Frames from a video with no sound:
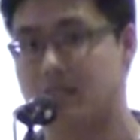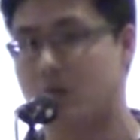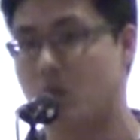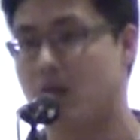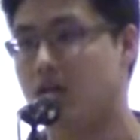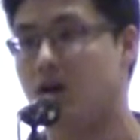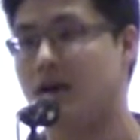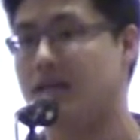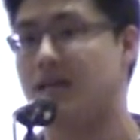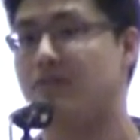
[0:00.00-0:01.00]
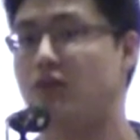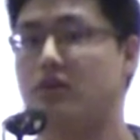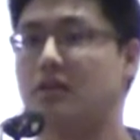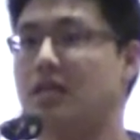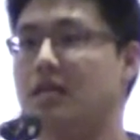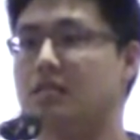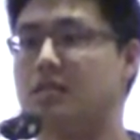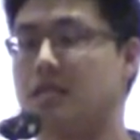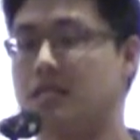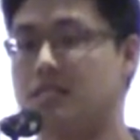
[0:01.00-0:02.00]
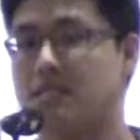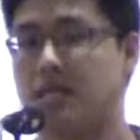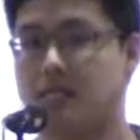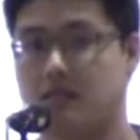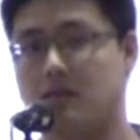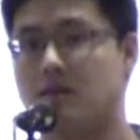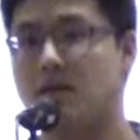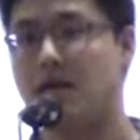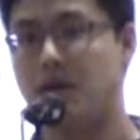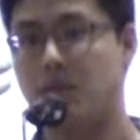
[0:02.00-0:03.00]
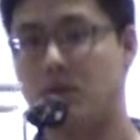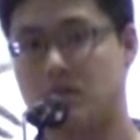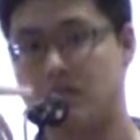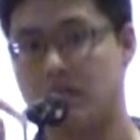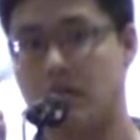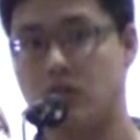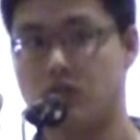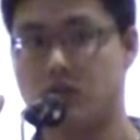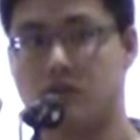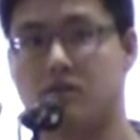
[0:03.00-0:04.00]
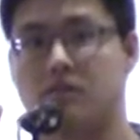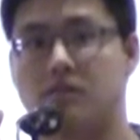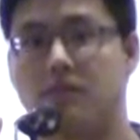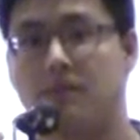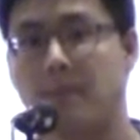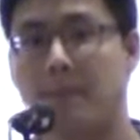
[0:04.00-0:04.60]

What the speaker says: then we are inadvertently as good as Satan impersonations.